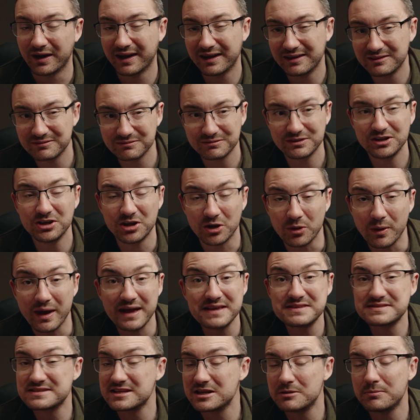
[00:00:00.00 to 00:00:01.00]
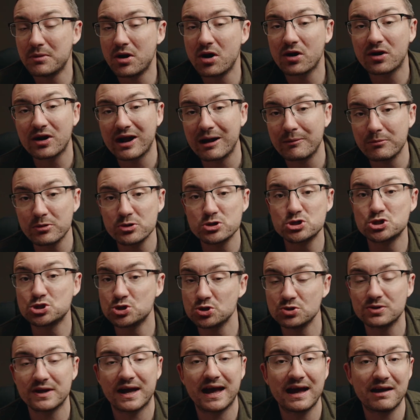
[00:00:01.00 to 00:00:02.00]
And you know, a cinema camera
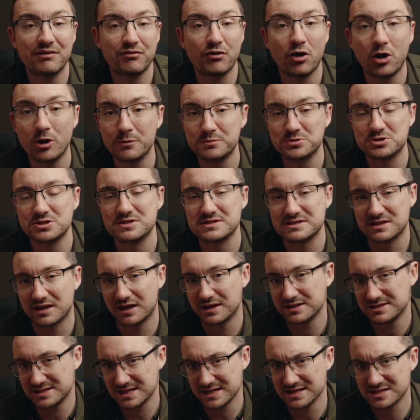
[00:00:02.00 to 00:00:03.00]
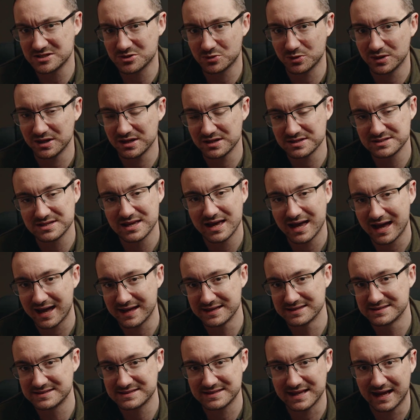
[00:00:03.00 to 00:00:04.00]
should have options like DSqueeze
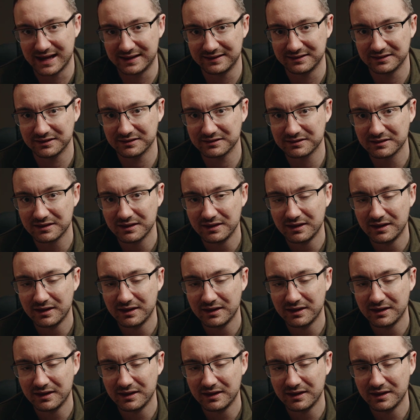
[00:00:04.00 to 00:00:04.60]
as standard.